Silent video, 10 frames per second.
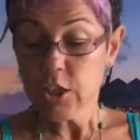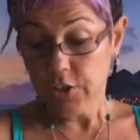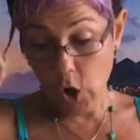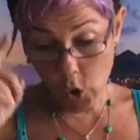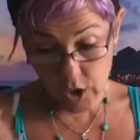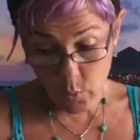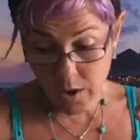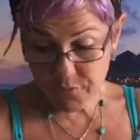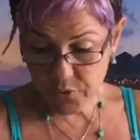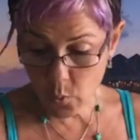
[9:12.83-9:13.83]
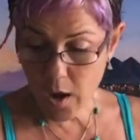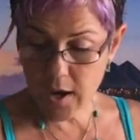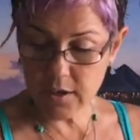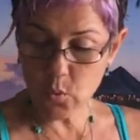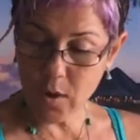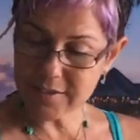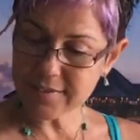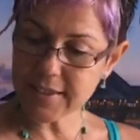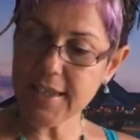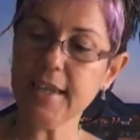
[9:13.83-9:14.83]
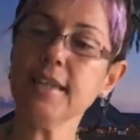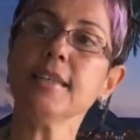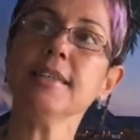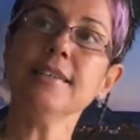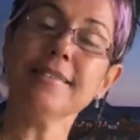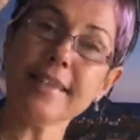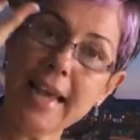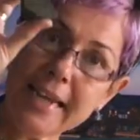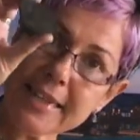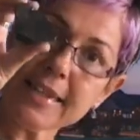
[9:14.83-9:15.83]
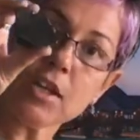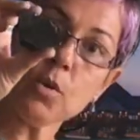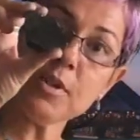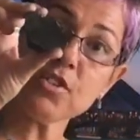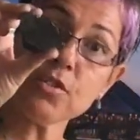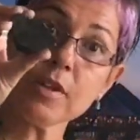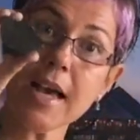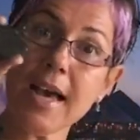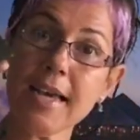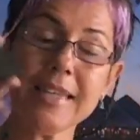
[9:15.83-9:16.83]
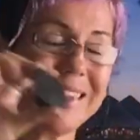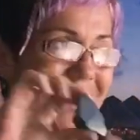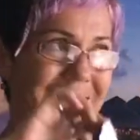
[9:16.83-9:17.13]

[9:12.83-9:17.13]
The only one for water, once again, is elite noble shungite.